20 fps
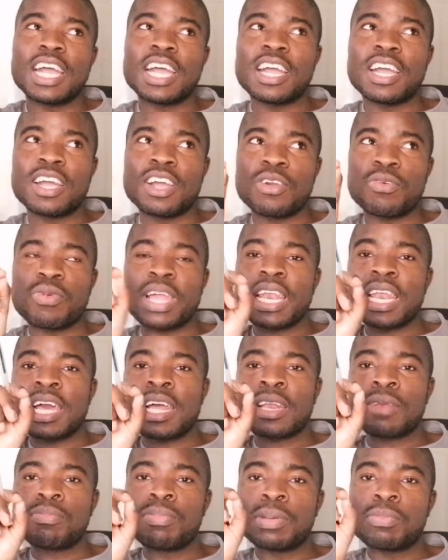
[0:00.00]
Well,
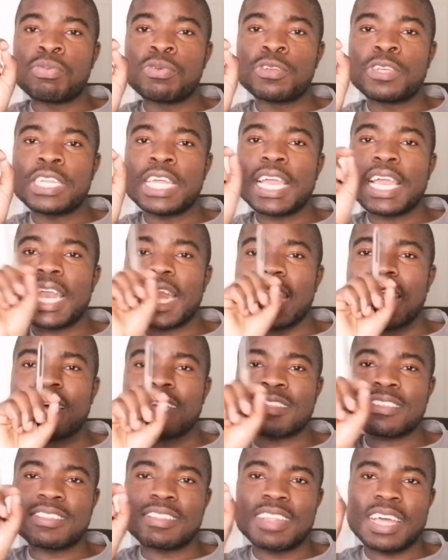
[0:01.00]
I'll be putting
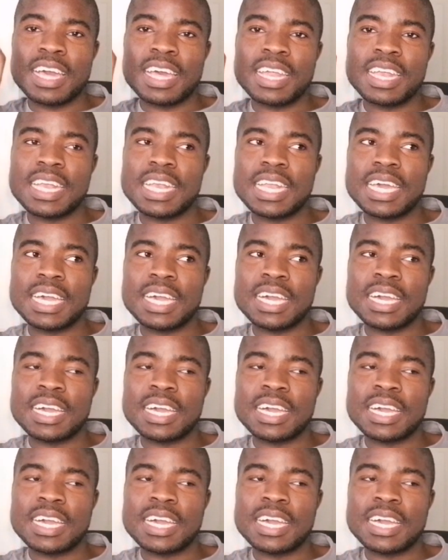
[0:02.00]
less than